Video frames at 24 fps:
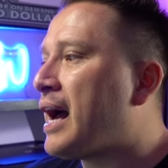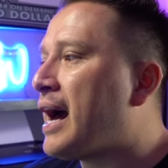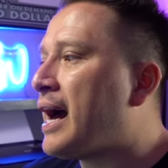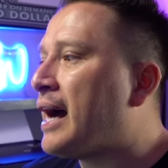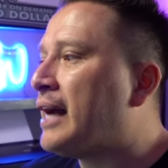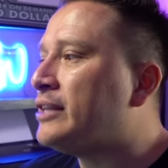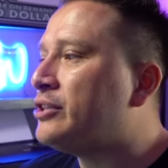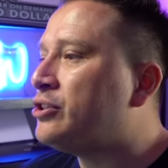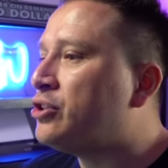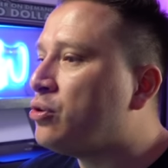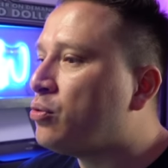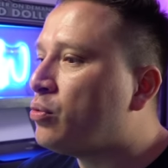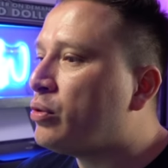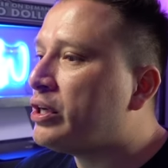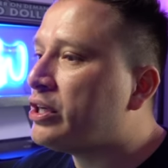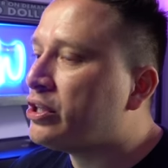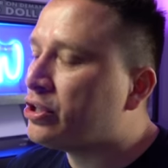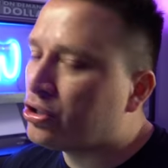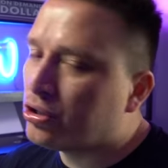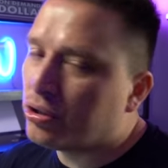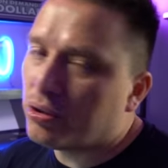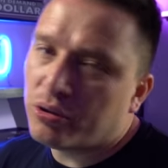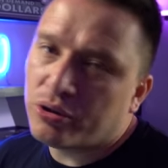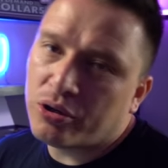I do want to
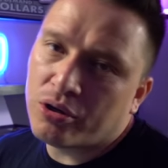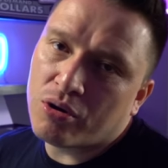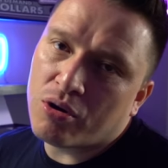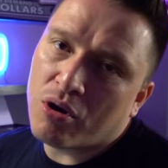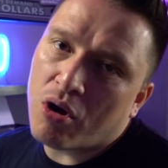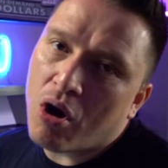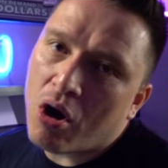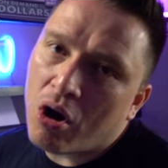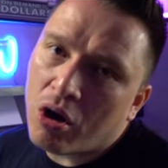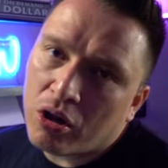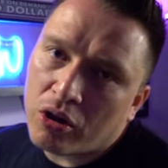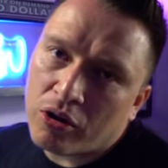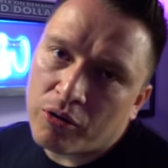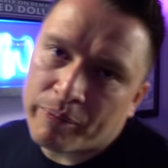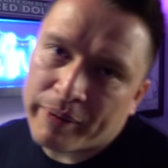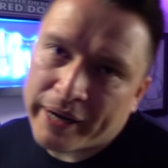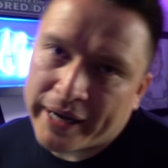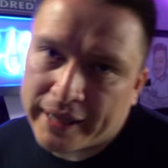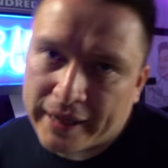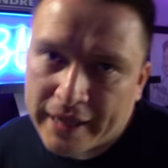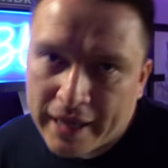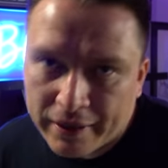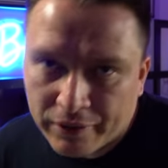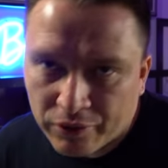show you all of my
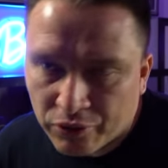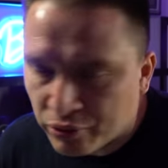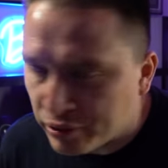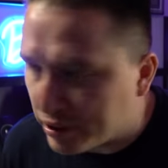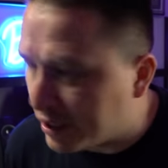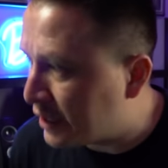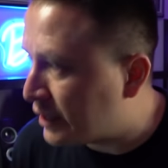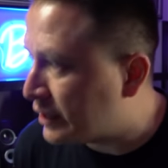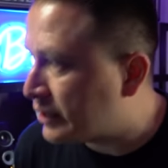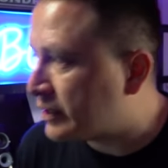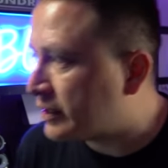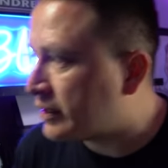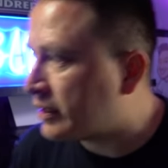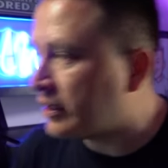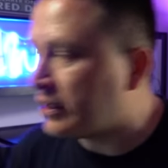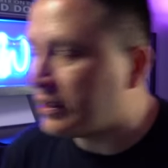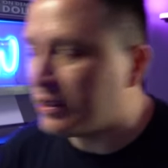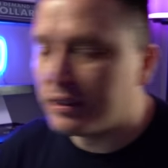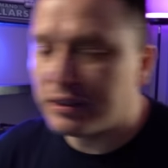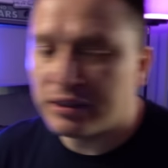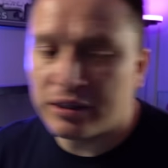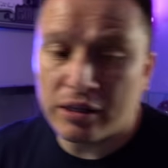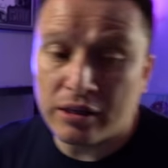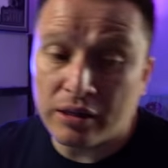live trades
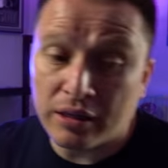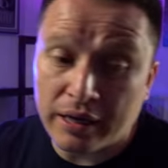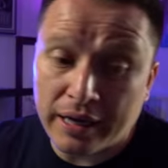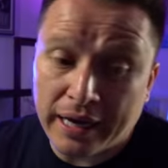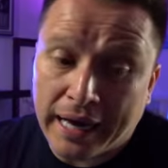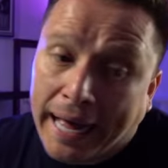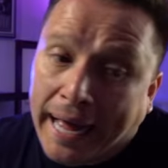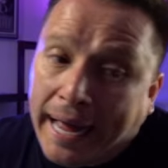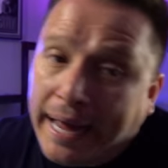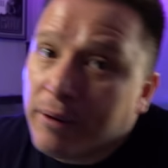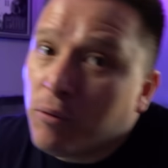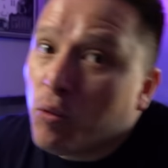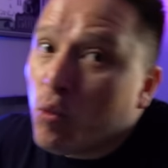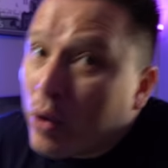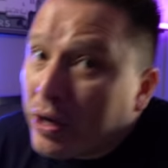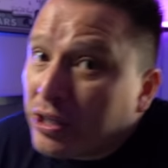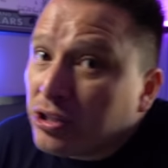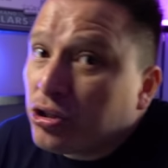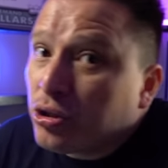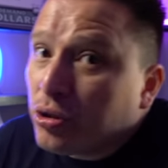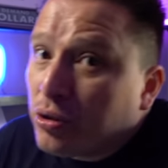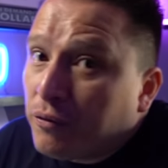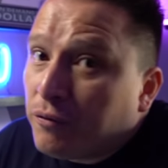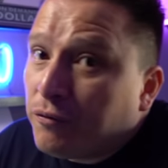because I
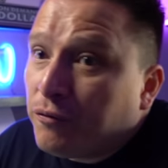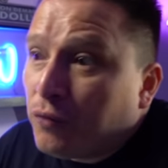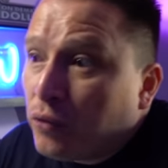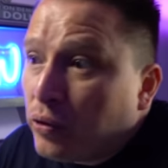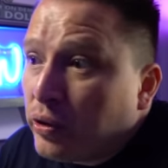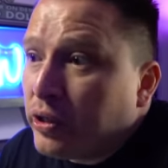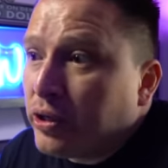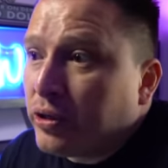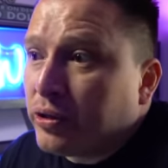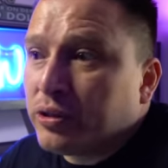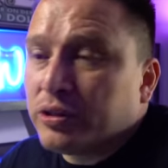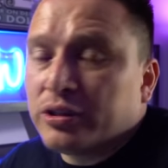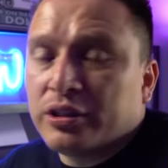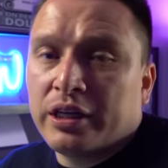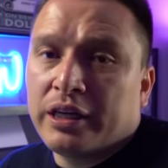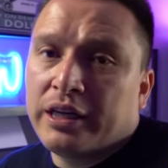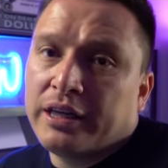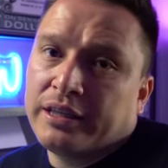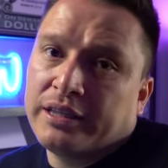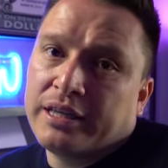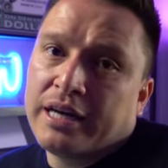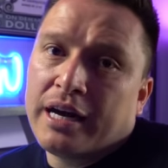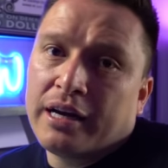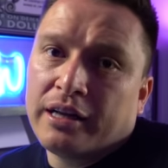want you to fully understand
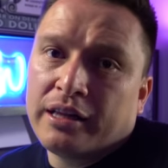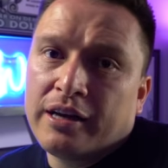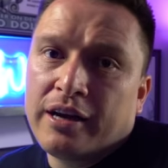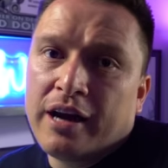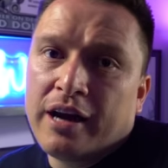exactly